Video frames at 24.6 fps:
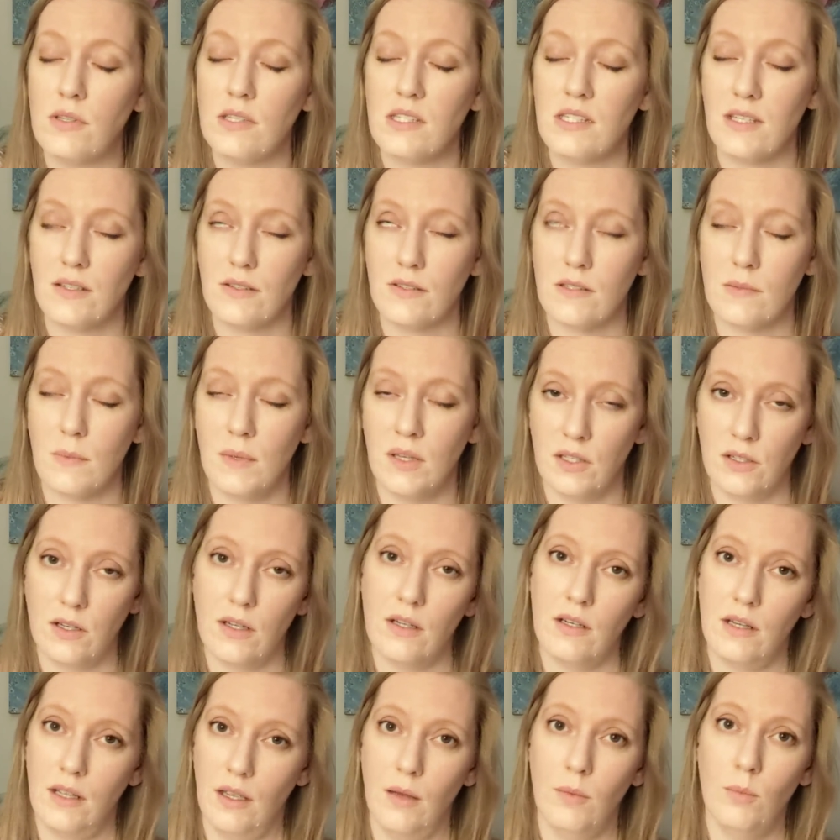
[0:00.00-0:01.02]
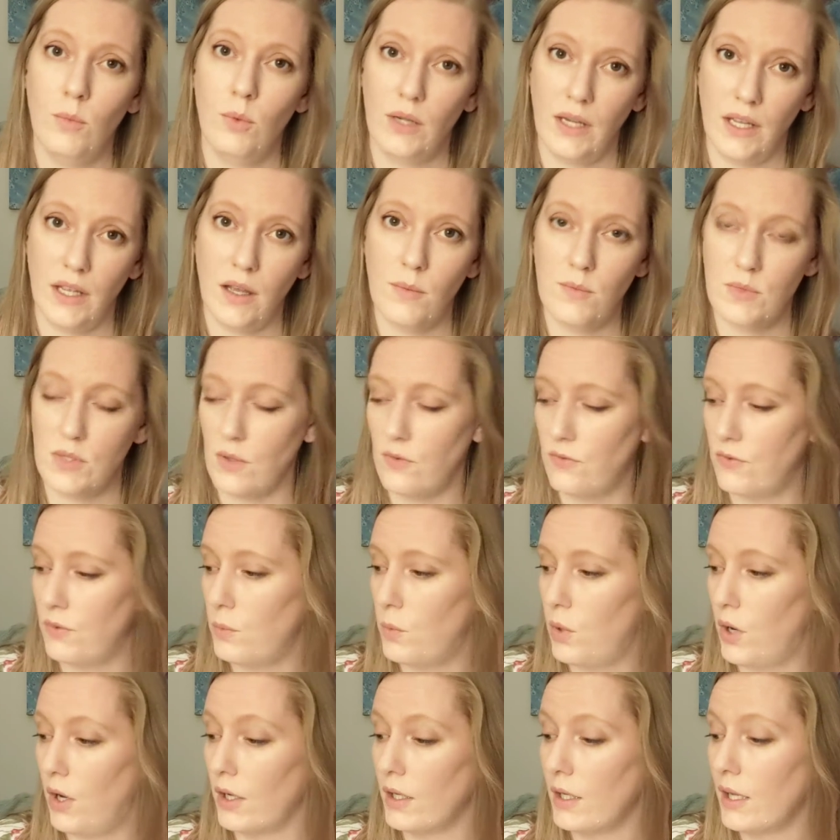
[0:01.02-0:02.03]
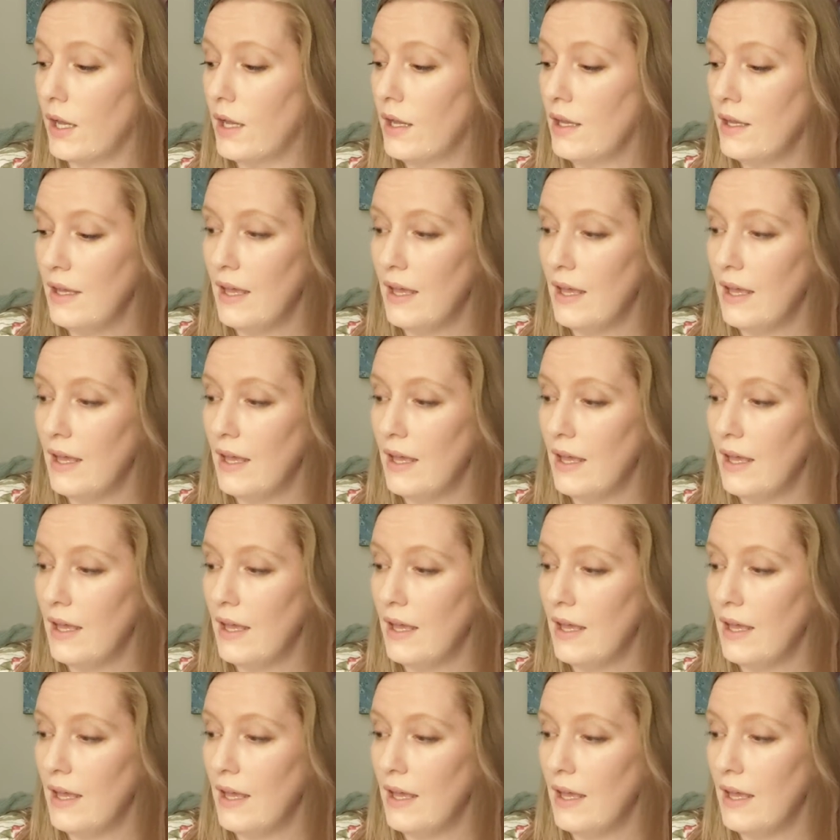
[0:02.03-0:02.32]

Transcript: still smell it on him when he comes home from work.